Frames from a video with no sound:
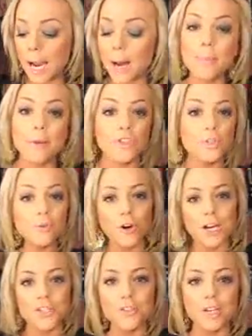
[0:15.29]
And just
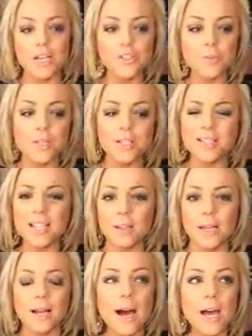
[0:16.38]
before I do that, I just wanted to say, like,